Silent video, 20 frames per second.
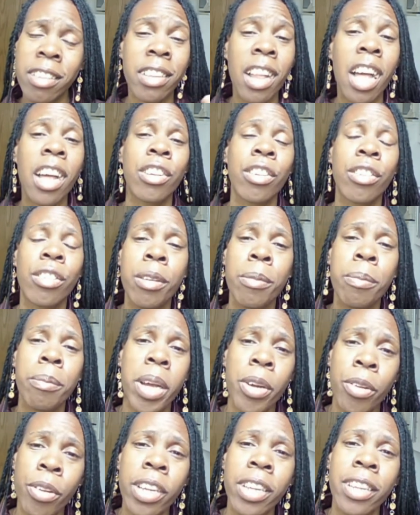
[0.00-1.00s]
standard
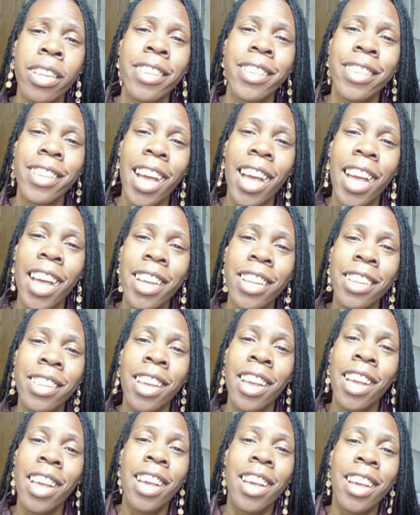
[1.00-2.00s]
American diet